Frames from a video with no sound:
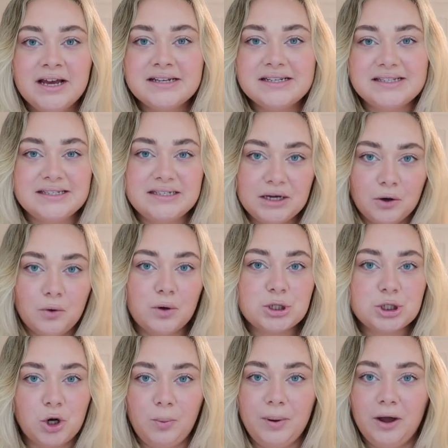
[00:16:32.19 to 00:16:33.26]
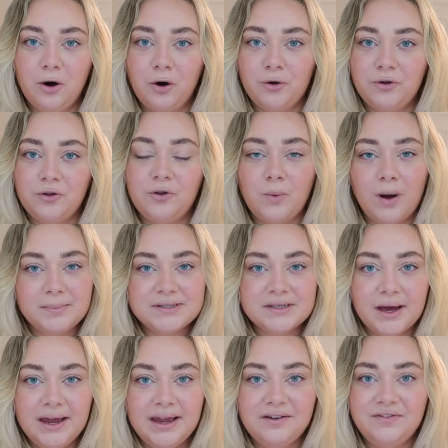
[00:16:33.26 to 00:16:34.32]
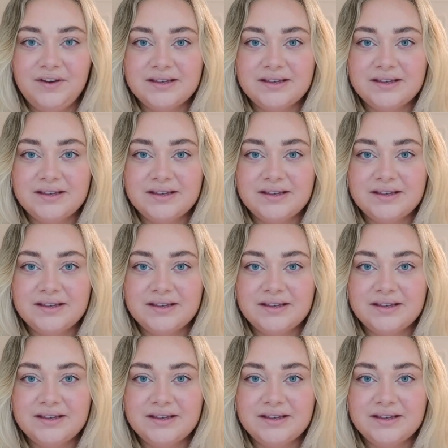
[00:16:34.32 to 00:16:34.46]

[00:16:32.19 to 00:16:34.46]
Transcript: to still shop it on the website if